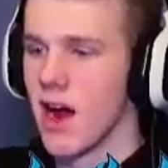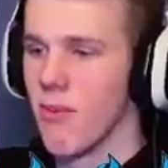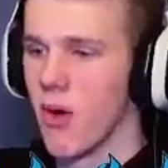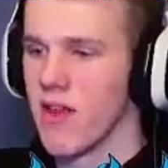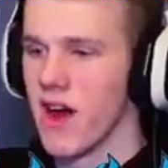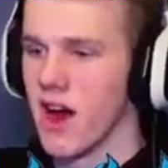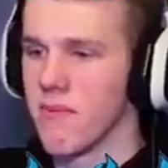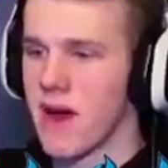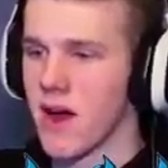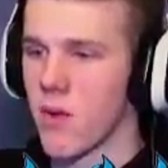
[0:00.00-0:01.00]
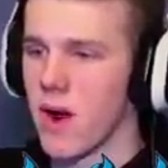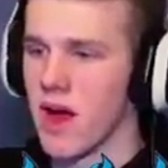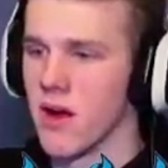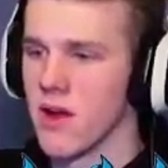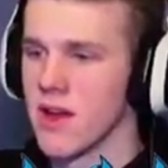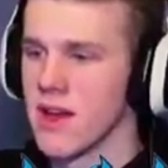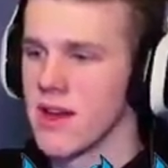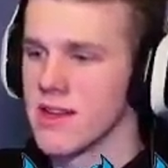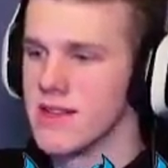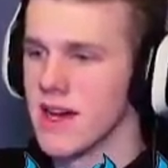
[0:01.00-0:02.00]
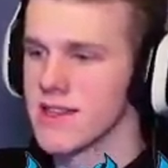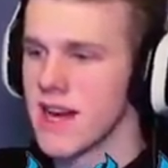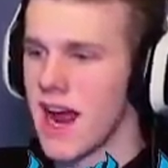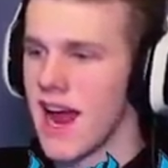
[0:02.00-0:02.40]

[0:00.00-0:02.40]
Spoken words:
our boy the humpback whale doesn't